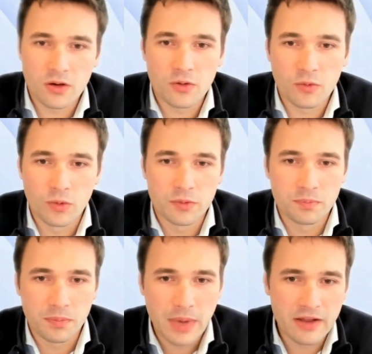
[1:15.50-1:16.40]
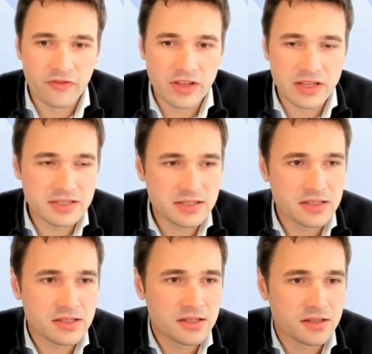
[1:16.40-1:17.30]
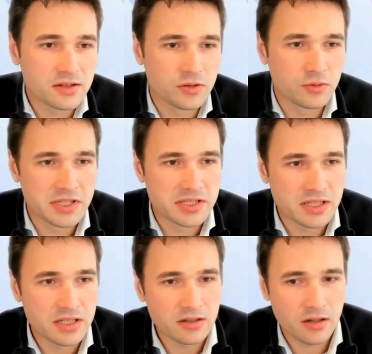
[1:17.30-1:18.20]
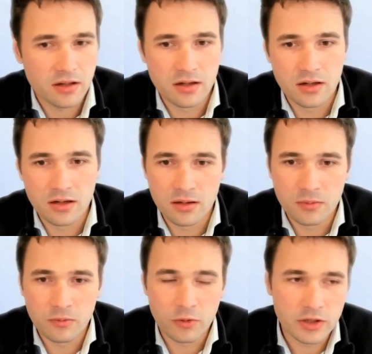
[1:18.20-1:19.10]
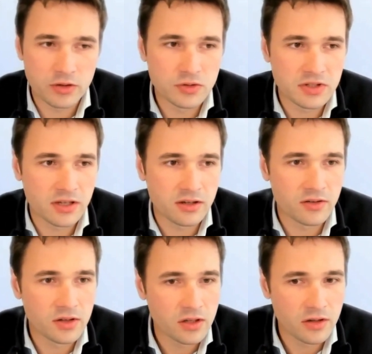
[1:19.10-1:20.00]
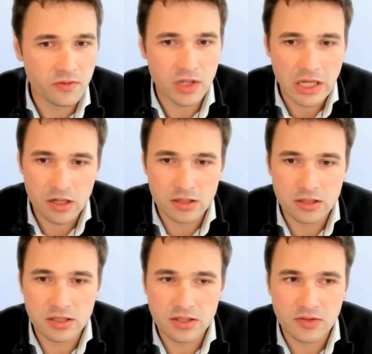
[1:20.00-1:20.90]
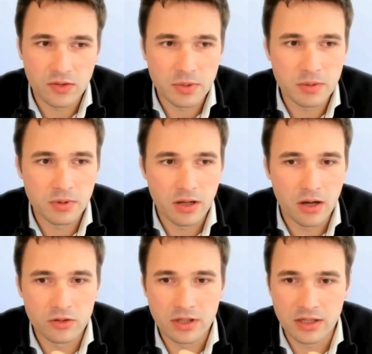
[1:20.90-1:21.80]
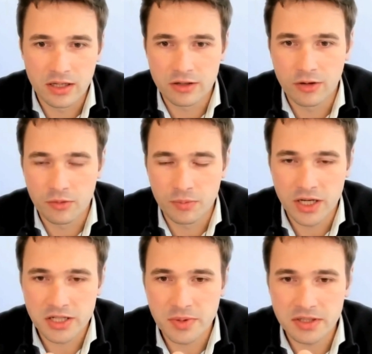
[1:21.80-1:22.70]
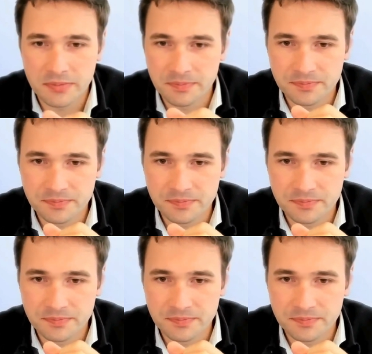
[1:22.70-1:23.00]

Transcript: What benefits do we see when using video analytics for people counting and crowd management?